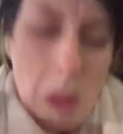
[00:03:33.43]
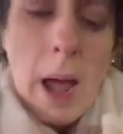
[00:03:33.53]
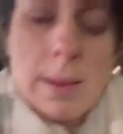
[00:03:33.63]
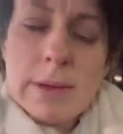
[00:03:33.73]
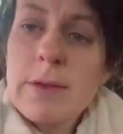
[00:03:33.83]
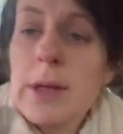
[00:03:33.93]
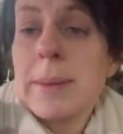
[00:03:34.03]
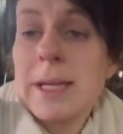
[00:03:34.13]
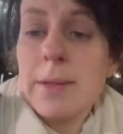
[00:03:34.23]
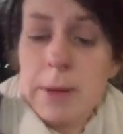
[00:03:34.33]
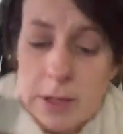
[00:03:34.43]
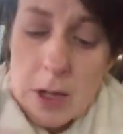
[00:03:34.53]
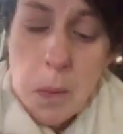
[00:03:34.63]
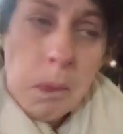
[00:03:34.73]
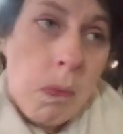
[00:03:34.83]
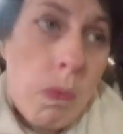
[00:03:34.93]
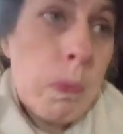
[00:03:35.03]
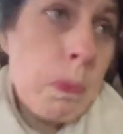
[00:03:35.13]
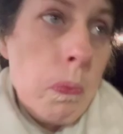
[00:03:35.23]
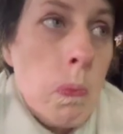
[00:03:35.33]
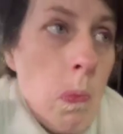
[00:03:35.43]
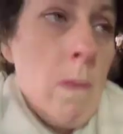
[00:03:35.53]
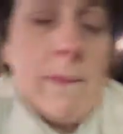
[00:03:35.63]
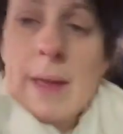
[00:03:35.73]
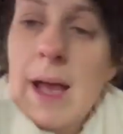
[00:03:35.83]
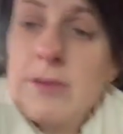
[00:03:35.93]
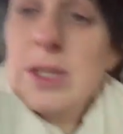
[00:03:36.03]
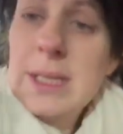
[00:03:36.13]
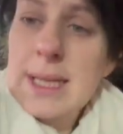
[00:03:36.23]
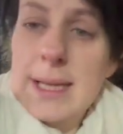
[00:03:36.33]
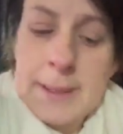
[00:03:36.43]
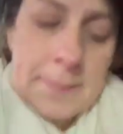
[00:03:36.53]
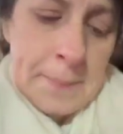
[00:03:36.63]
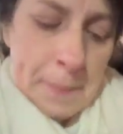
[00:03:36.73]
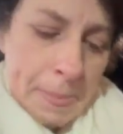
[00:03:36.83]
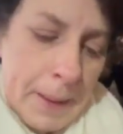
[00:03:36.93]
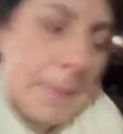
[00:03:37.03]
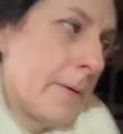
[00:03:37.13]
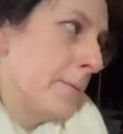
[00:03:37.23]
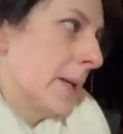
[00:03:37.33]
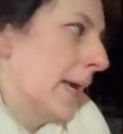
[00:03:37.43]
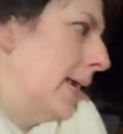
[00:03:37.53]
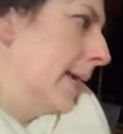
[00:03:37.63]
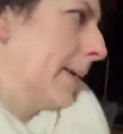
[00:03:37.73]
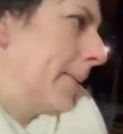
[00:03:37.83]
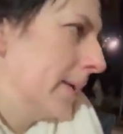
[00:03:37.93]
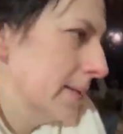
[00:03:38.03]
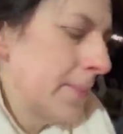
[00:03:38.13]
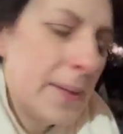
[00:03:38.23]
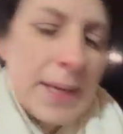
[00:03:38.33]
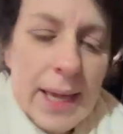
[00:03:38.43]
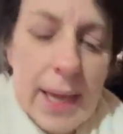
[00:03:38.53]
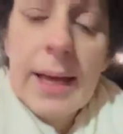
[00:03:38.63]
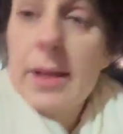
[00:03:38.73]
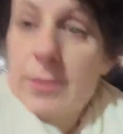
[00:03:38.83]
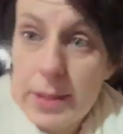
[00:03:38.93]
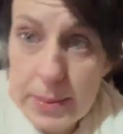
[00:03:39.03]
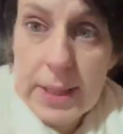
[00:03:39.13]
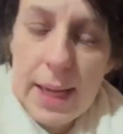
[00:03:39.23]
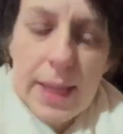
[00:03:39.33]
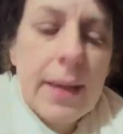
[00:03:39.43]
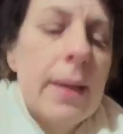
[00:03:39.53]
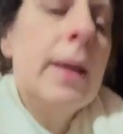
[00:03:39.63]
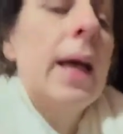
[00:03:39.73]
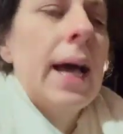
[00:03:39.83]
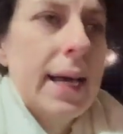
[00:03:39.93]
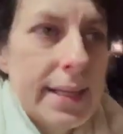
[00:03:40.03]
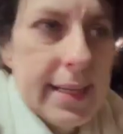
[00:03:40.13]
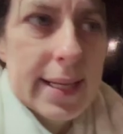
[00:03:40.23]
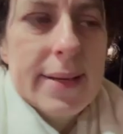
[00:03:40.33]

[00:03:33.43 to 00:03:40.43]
I'm having a look at my teeth because I've just eaten a bit of my cake because I made a cake, iced it.